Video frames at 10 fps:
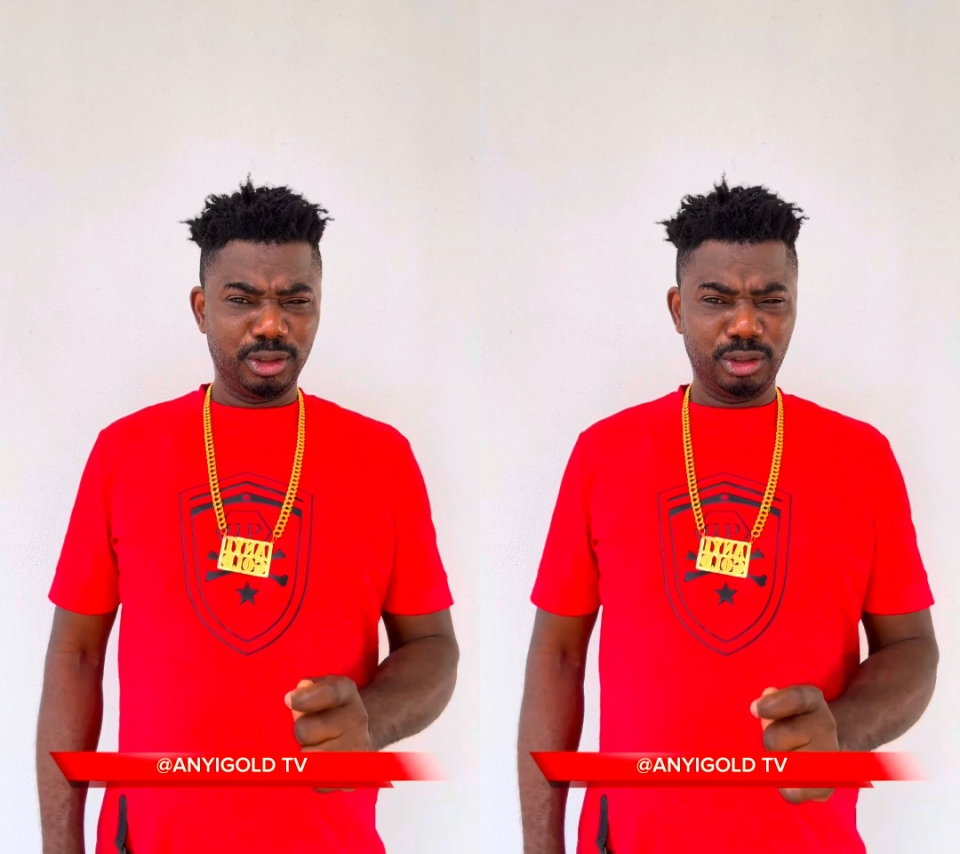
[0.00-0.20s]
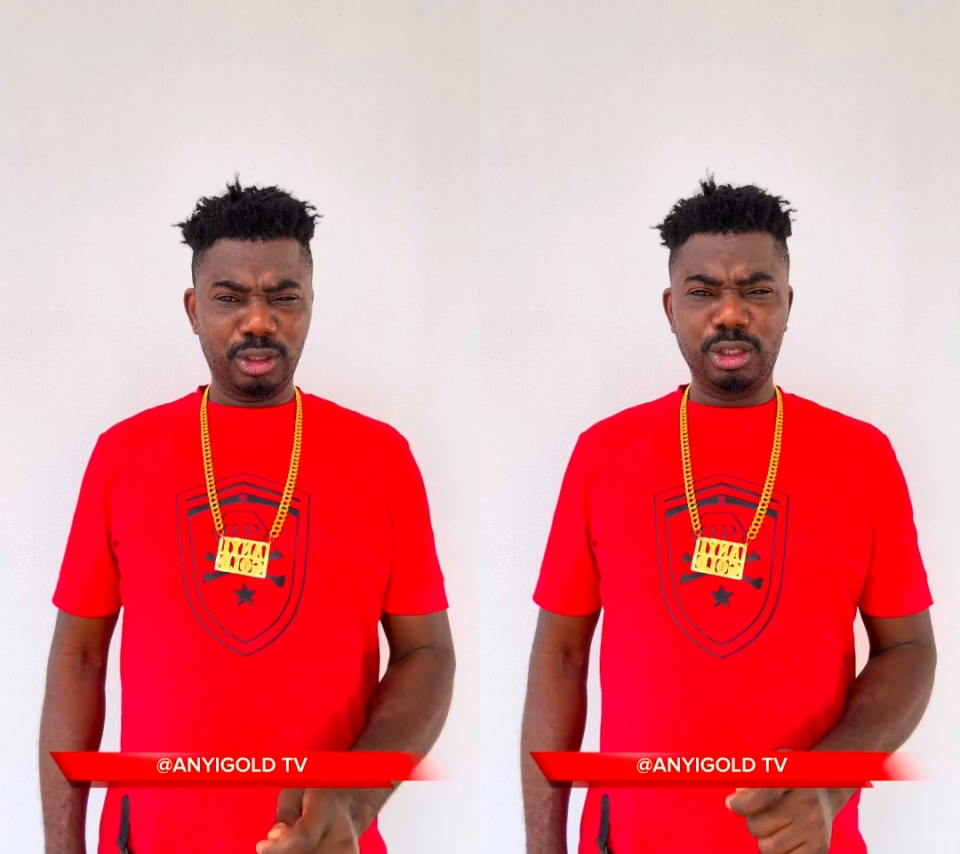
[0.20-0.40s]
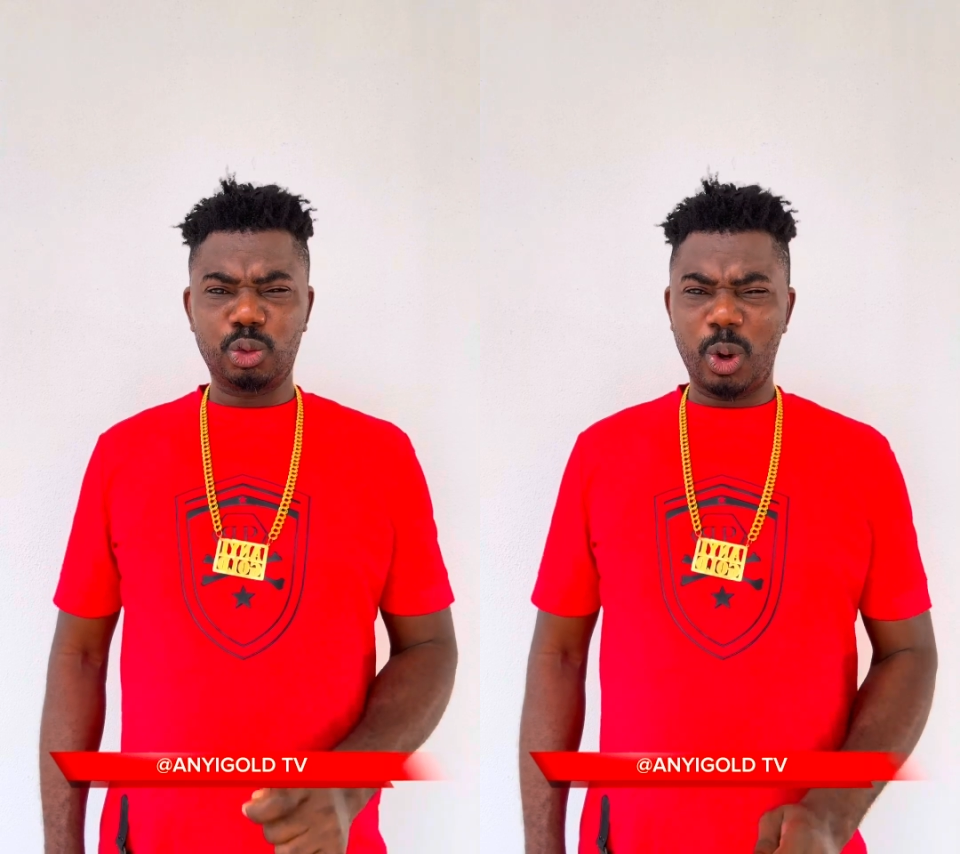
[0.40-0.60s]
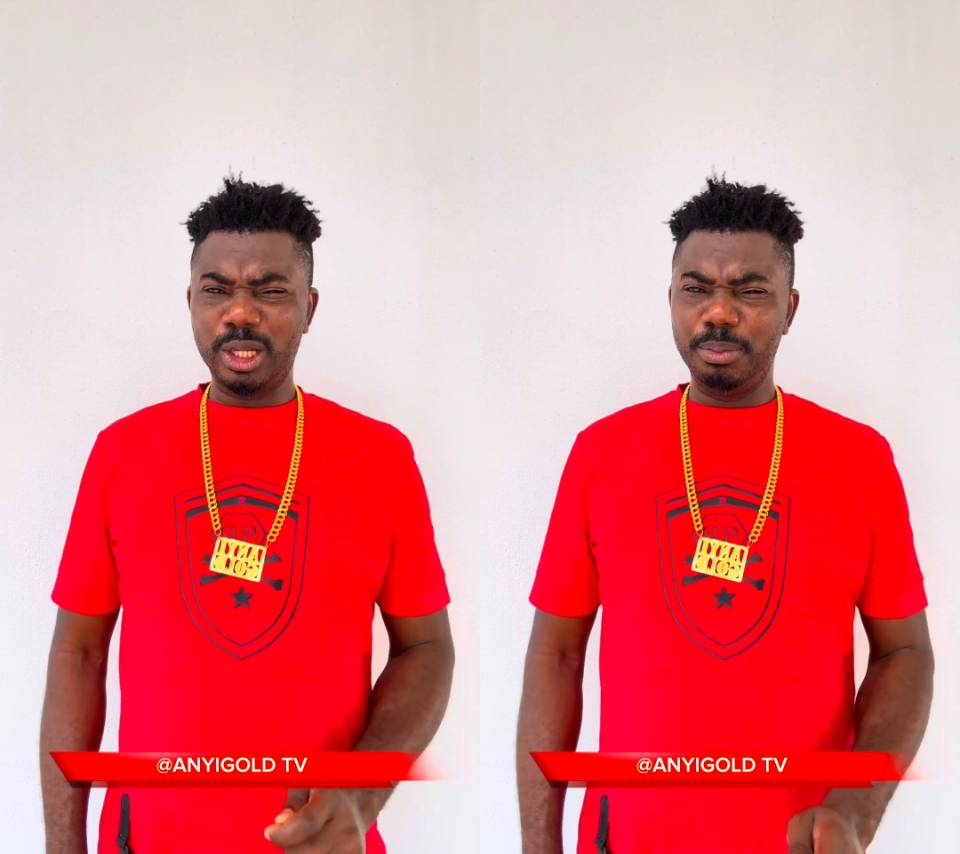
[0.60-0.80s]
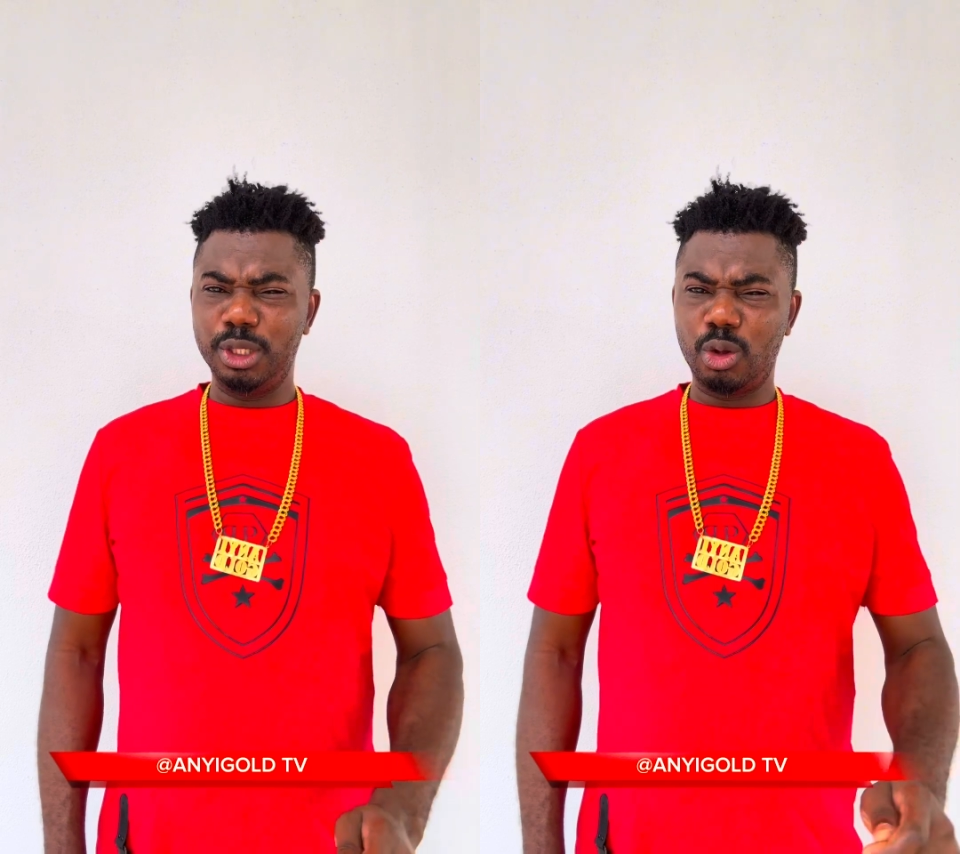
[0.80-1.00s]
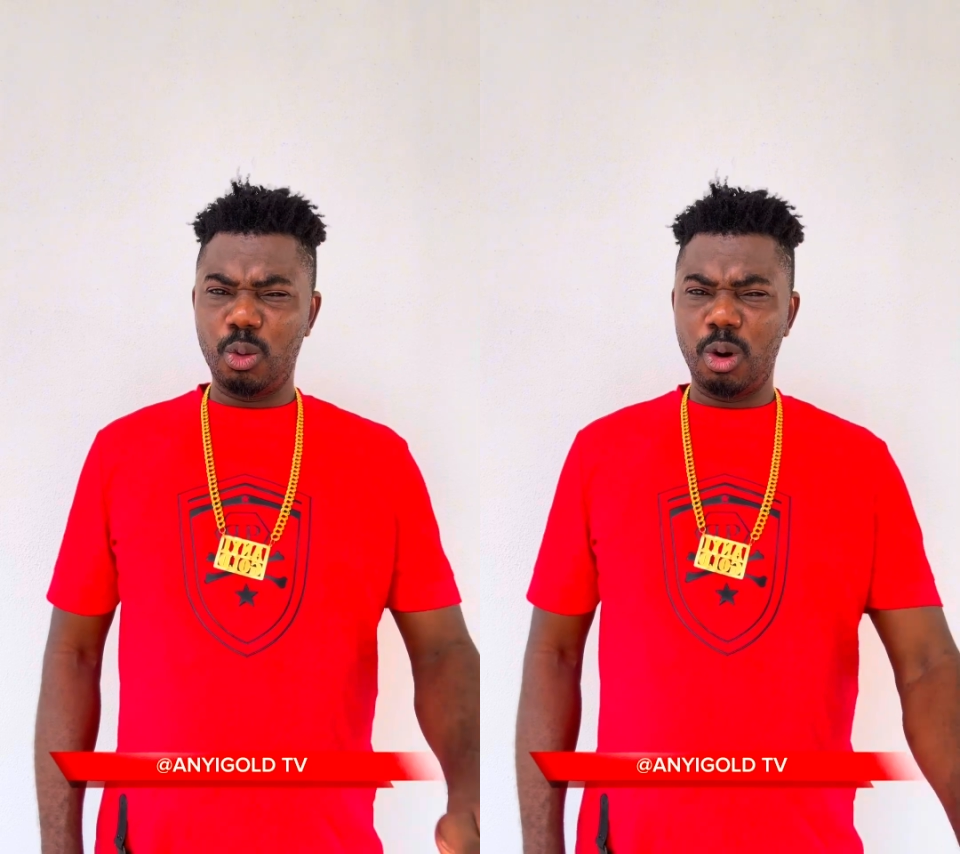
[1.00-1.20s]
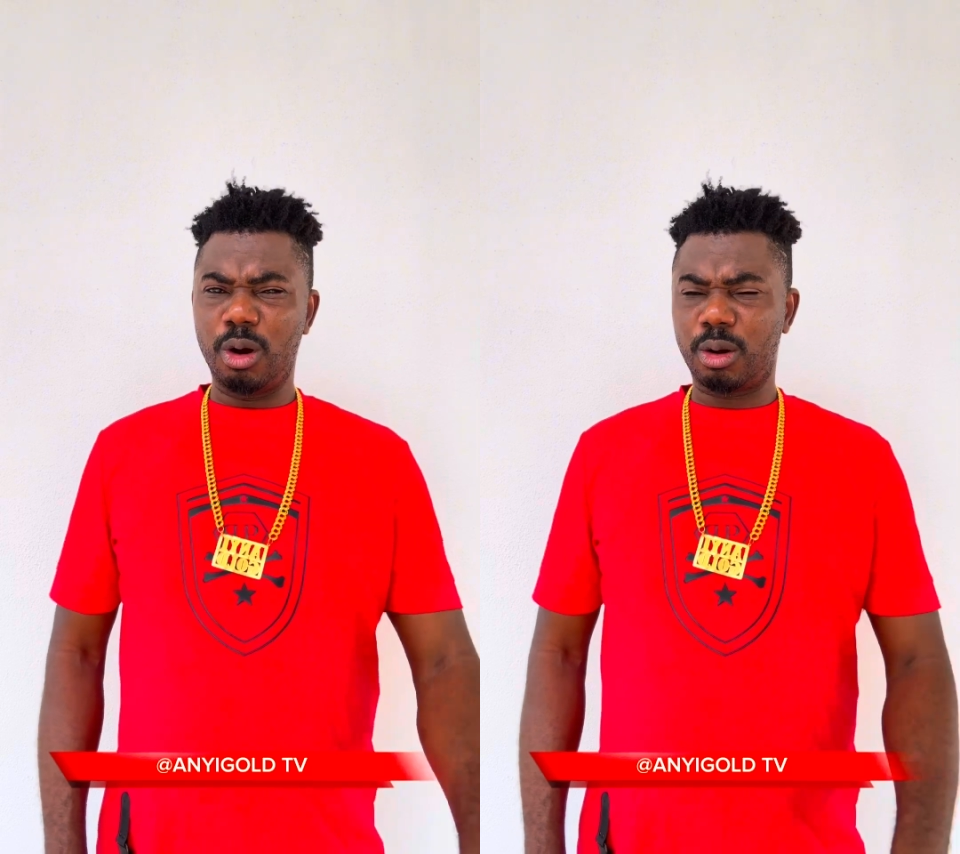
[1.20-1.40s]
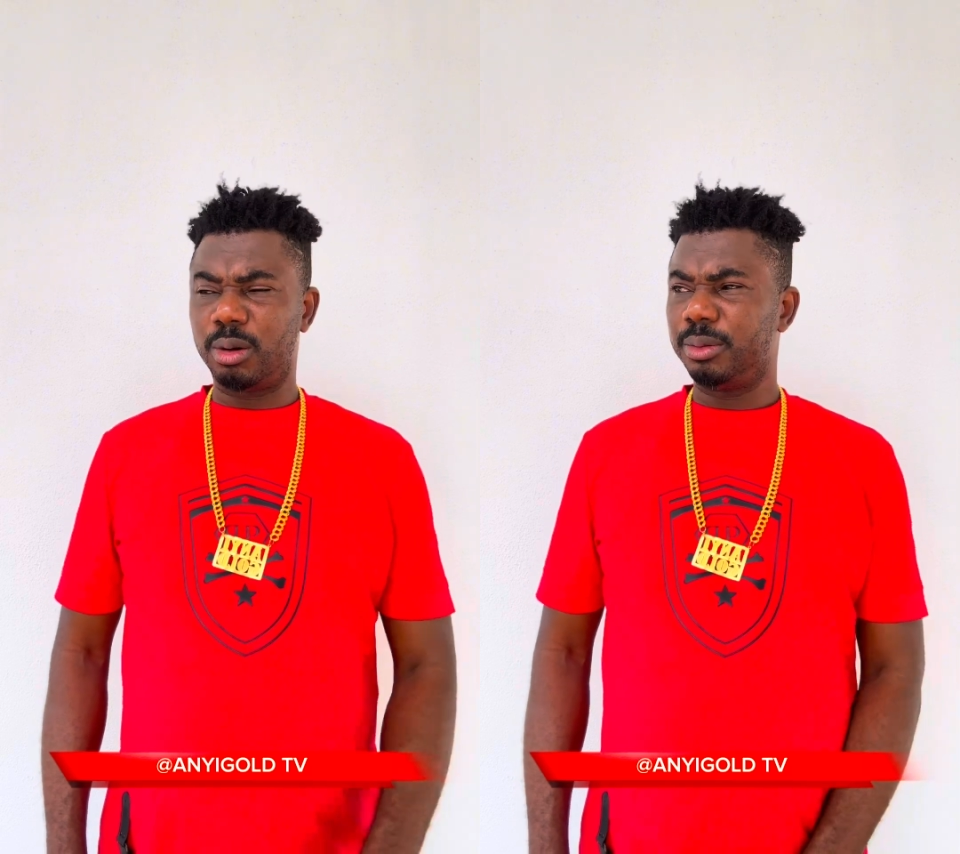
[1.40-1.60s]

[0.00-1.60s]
don't want me to work.